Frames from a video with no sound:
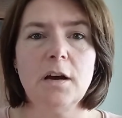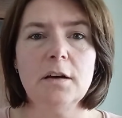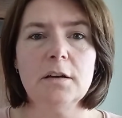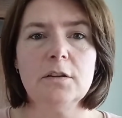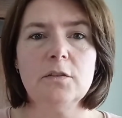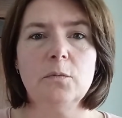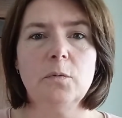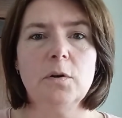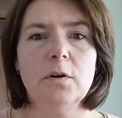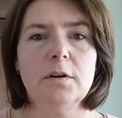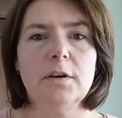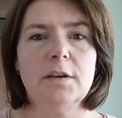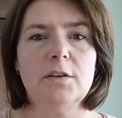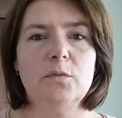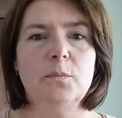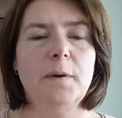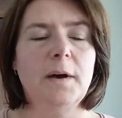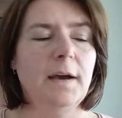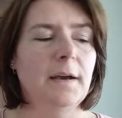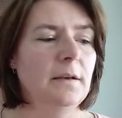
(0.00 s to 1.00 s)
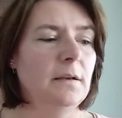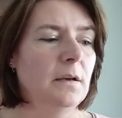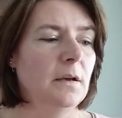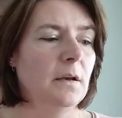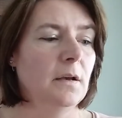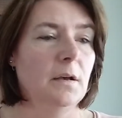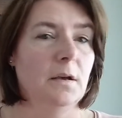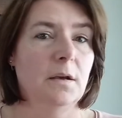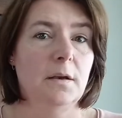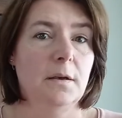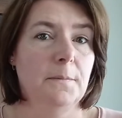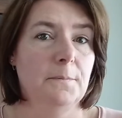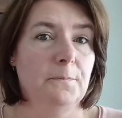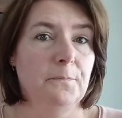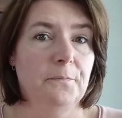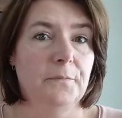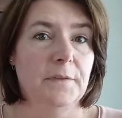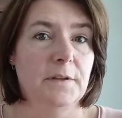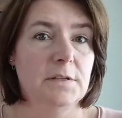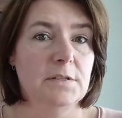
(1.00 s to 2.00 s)
Artwork is by
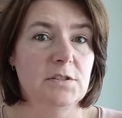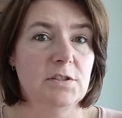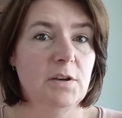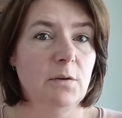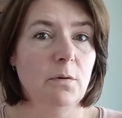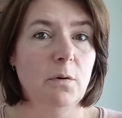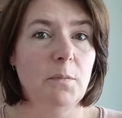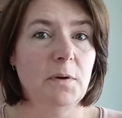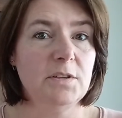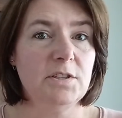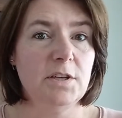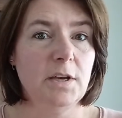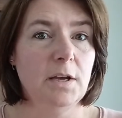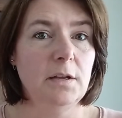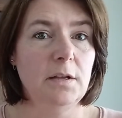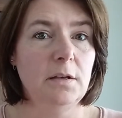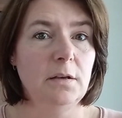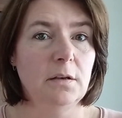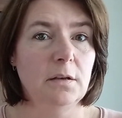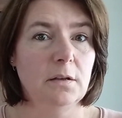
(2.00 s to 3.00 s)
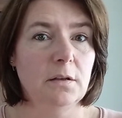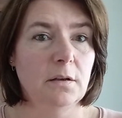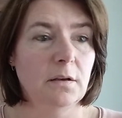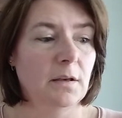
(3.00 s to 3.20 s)
Kero Marchetti.